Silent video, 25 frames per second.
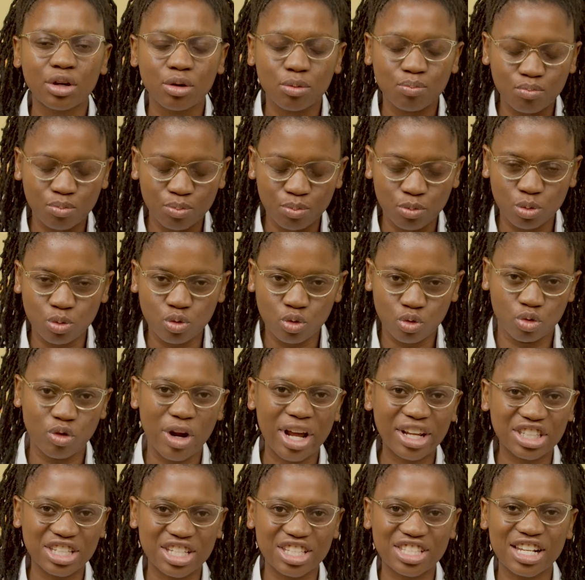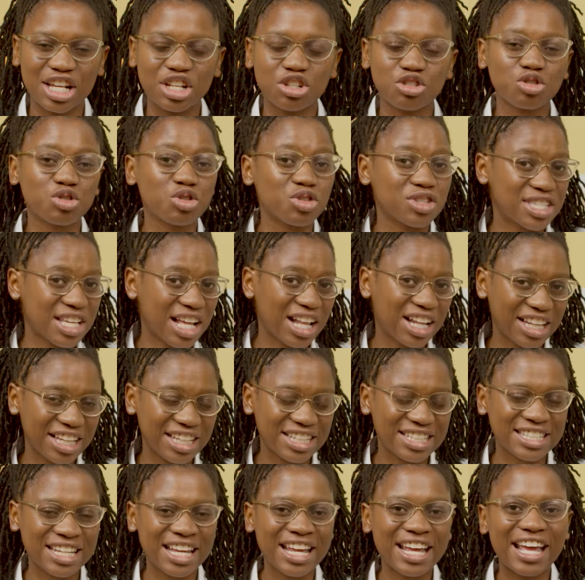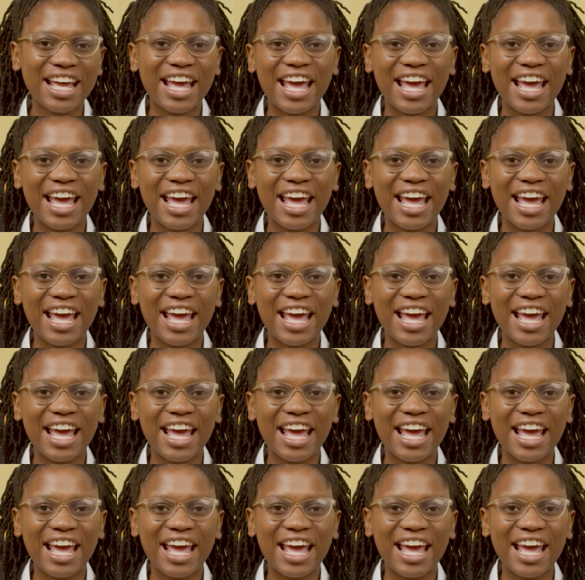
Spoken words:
registered to sell it.